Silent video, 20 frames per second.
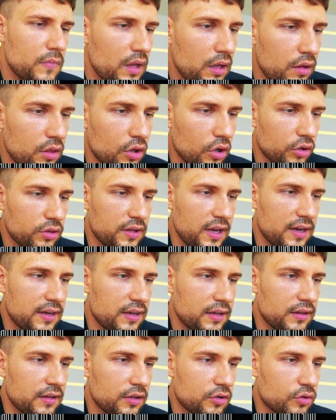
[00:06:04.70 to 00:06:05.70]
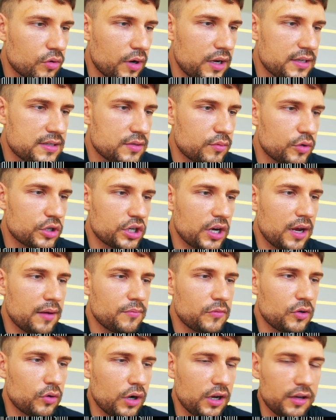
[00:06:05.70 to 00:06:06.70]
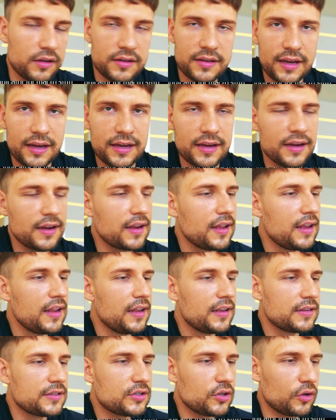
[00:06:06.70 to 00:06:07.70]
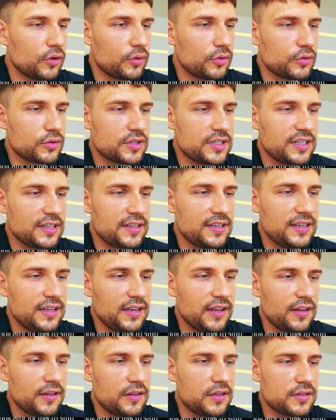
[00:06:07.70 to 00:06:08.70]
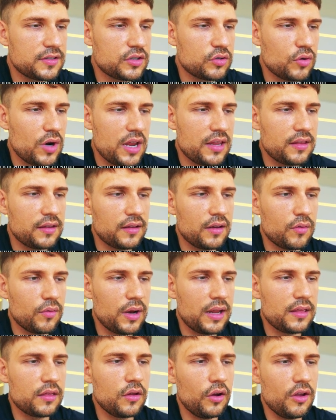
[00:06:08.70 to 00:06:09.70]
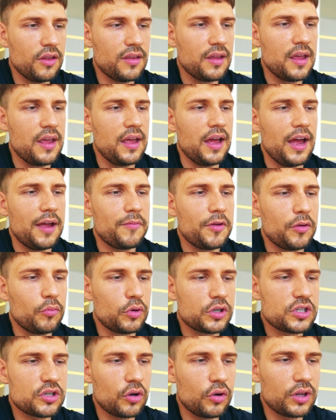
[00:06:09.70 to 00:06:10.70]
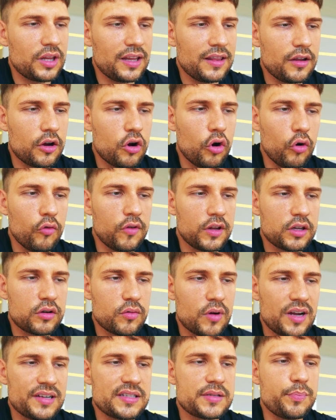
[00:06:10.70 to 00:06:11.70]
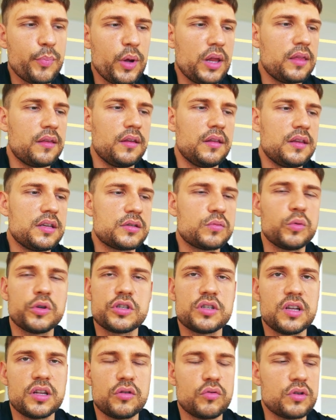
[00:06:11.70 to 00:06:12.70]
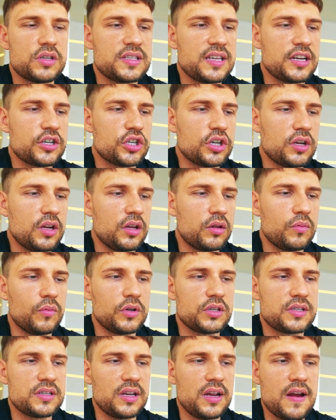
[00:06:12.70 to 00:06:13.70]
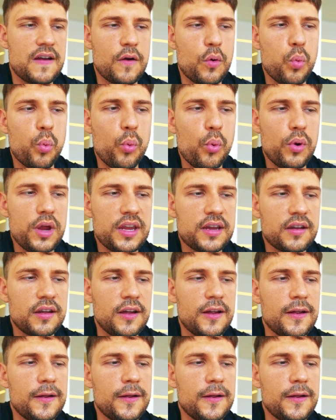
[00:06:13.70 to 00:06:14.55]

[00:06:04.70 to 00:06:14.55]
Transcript: not taking the trades which I'm taking. So you see it here, this red dot. I mean, we saw it in the COVID crisis, but this was not a recession. It was a quick